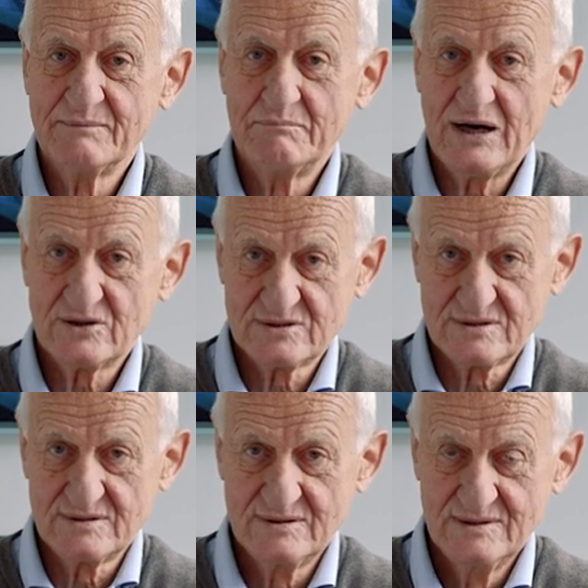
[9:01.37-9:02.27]

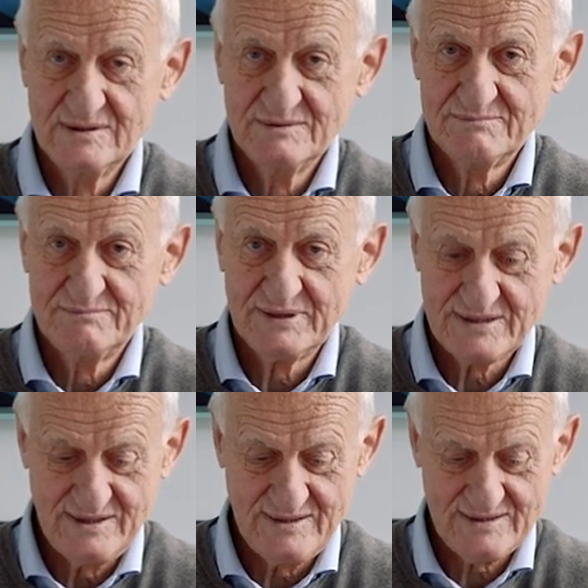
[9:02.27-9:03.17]
mouth,
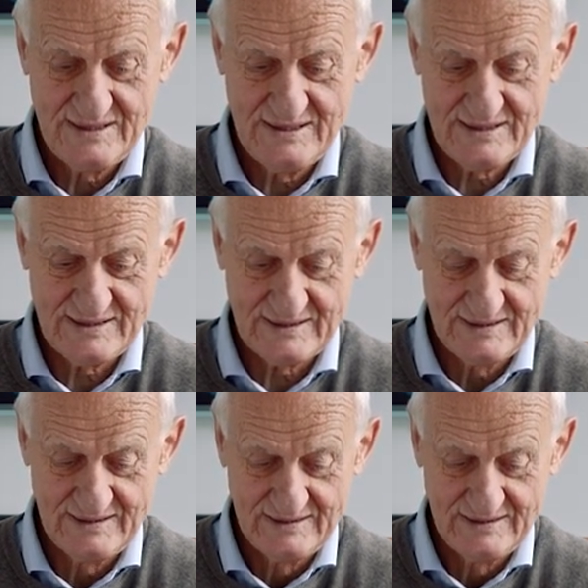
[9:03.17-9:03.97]
but not headache.